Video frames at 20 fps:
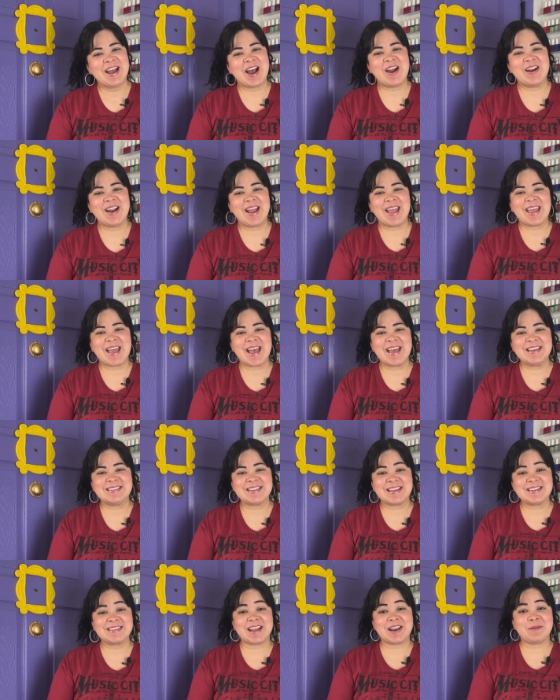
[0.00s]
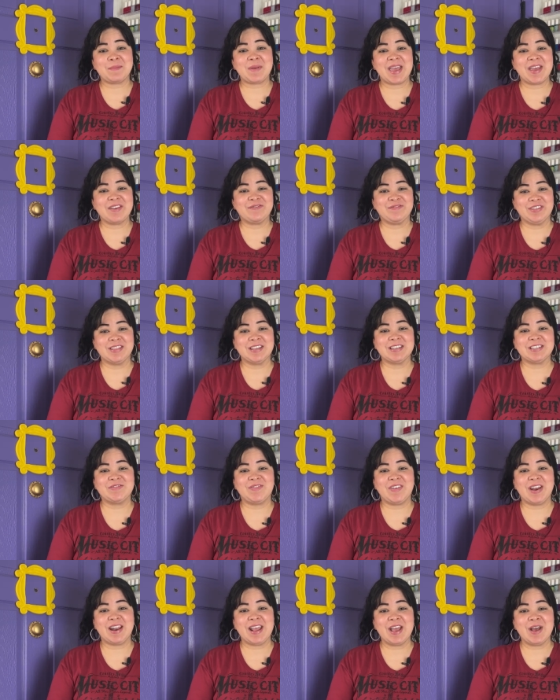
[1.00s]
Alright guys, that's going to be it for this
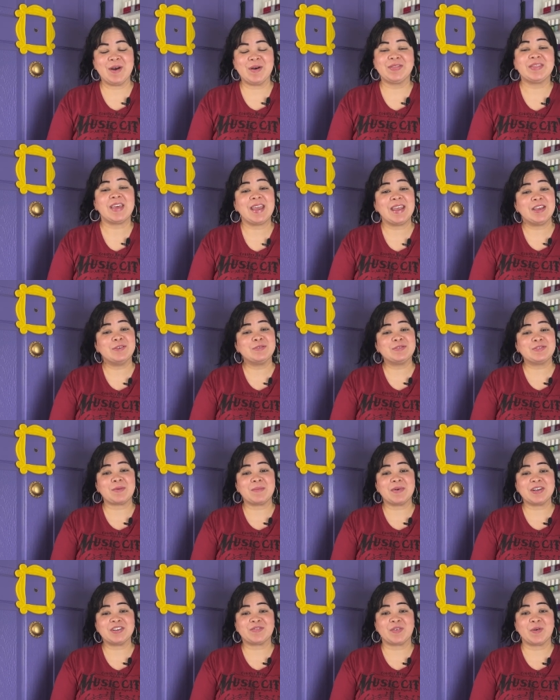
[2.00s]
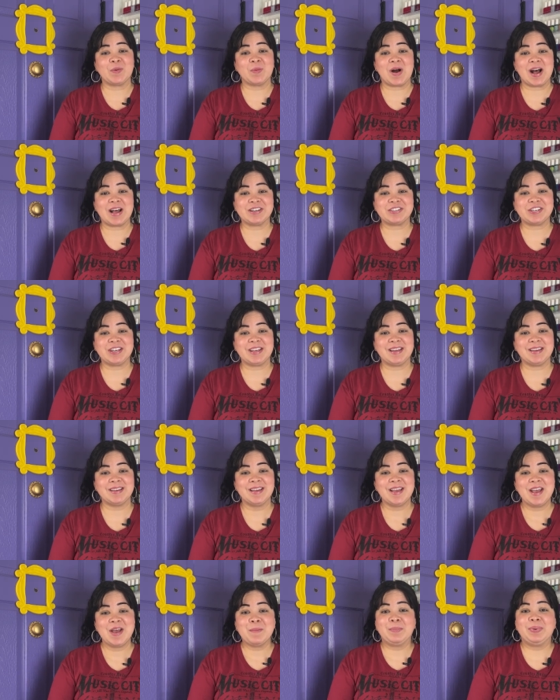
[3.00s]
video. Thank you so much for watching.
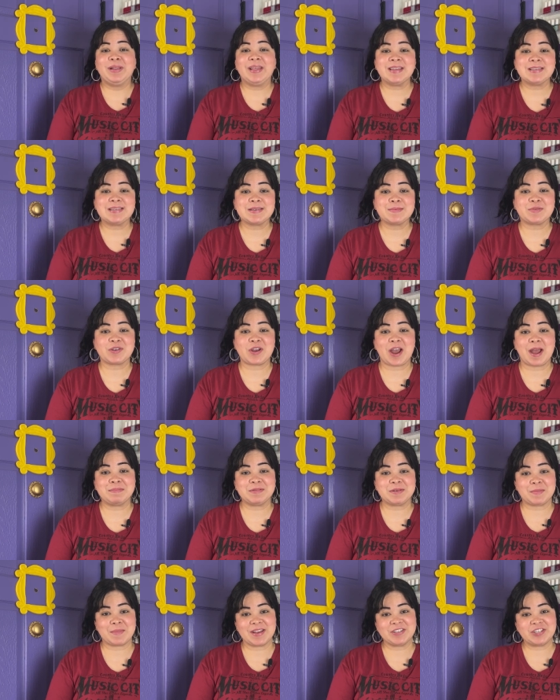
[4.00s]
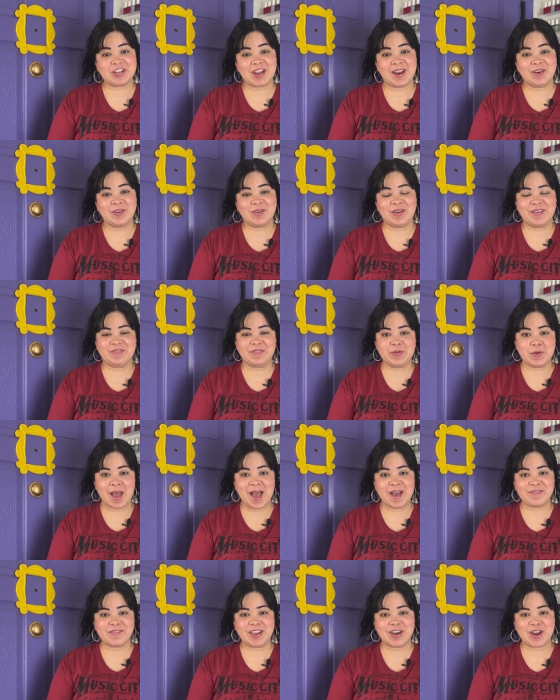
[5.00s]
Please subscribe to my channel if you
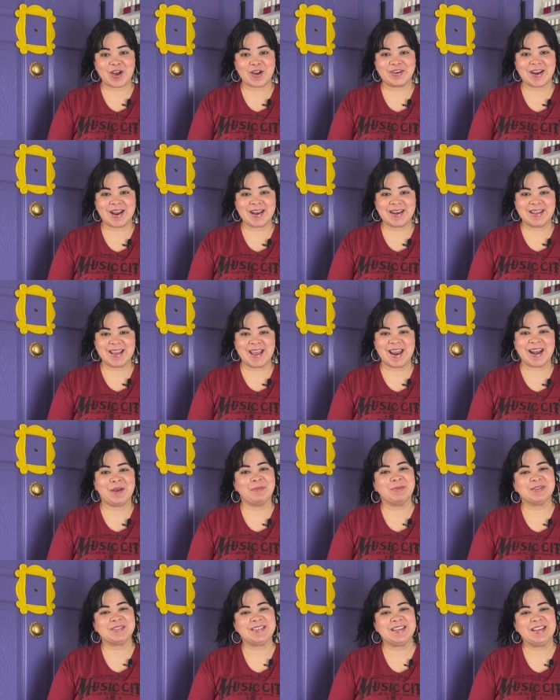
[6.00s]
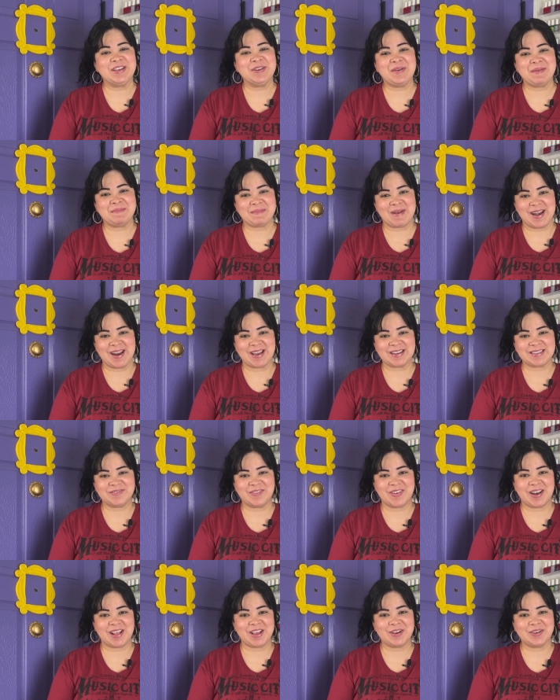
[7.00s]
haven't already, and I will see you in my next
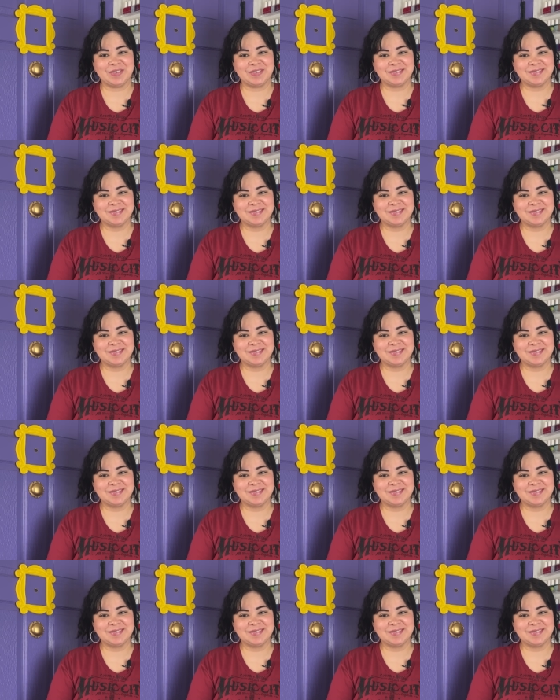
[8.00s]
video.